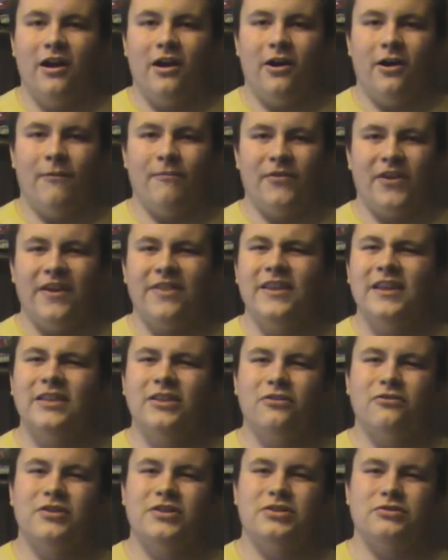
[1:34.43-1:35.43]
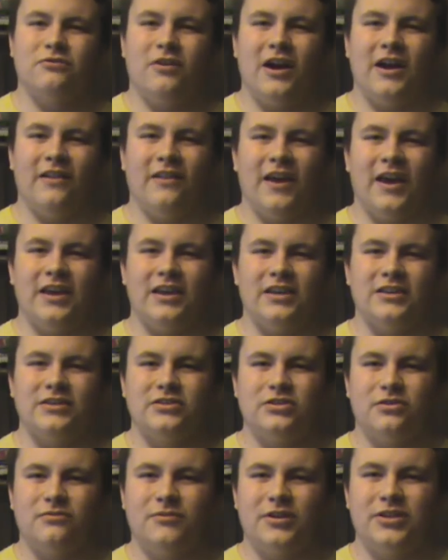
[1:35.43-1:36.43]
I think the reason why I like it
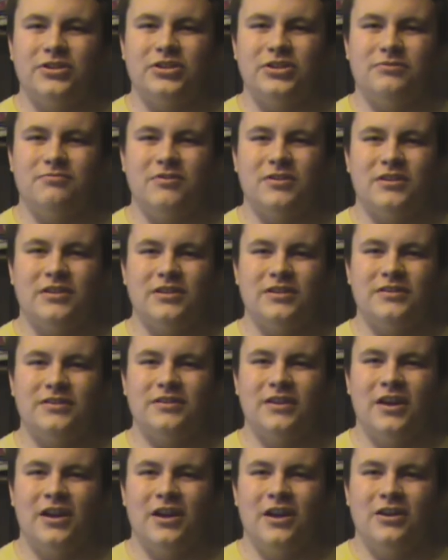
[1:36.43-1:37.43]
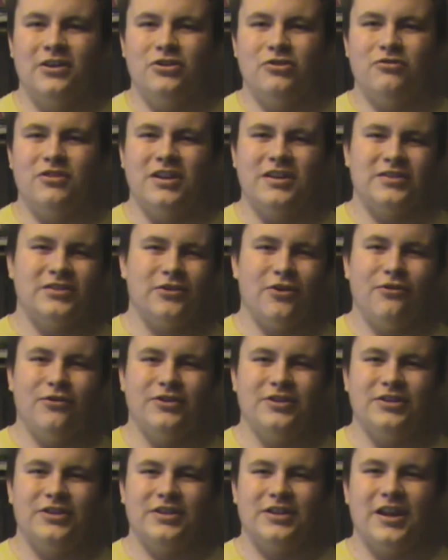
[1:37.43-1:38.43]
so much is because you get so
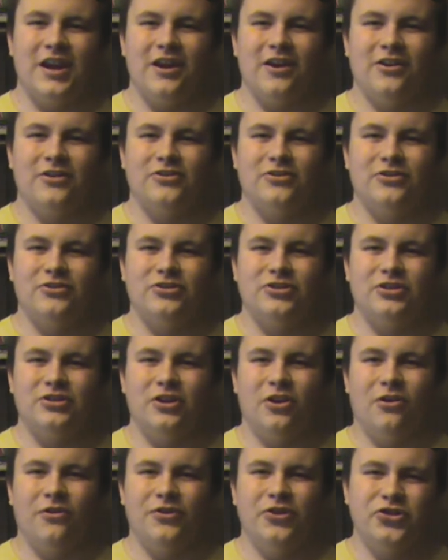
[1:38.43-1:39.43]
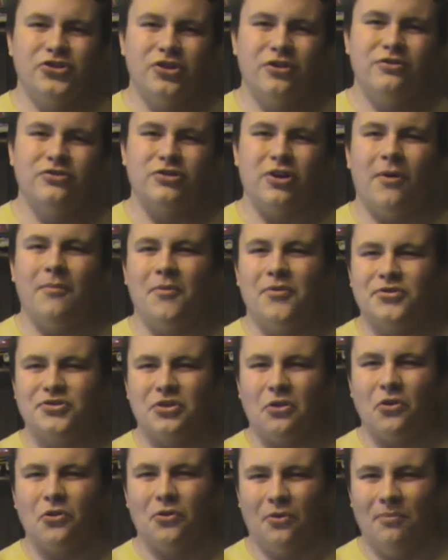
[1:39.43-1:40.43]
into the characters, you know, and the show is almost
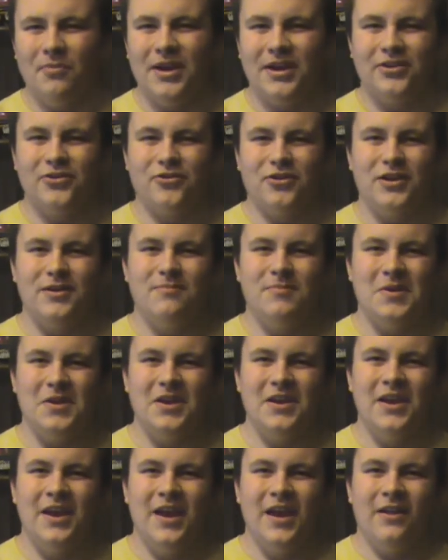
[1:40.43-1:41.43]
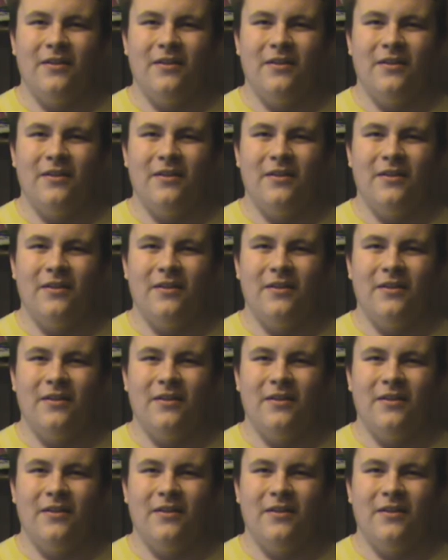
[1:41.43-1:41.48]
a little bit creepy.